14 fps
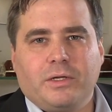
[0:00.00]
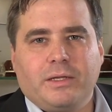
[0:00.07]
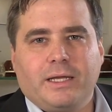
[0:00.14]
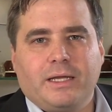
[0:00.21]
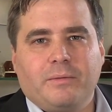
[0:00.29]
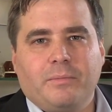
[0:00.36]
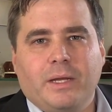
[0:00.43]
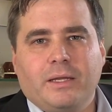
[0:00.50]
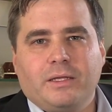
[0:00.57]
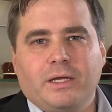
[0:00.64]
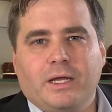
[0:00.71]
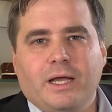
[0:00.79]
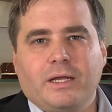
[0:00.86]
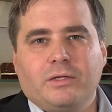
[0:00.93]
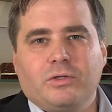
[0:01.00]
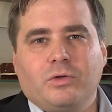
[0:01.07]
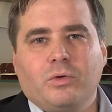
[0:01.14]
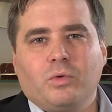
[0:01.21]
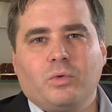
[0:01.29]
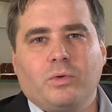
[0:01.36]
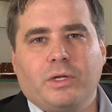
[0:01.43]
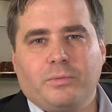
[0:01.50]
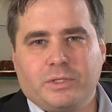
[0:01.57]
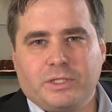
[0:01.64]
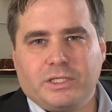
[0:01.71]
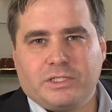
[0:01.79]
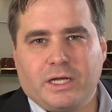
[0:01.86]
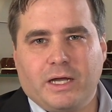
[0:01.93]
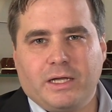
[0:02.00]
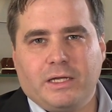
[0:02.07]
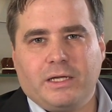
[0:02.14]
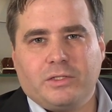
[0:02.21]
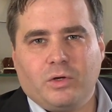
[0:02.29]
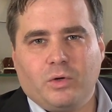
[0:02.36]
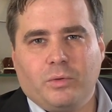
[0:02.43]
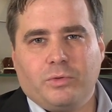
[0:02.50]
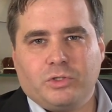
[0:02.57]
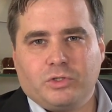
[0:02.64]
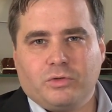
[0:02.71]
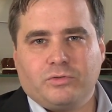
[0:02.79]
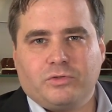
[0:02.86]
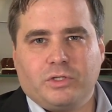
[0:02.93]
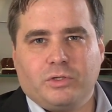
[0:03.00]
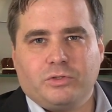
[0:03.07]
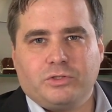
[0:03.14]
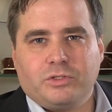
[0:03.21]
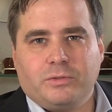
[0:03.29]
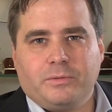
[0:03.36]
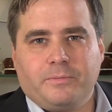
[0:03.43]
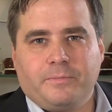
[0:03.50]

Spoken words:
name, and the like should only be designed as optional fields.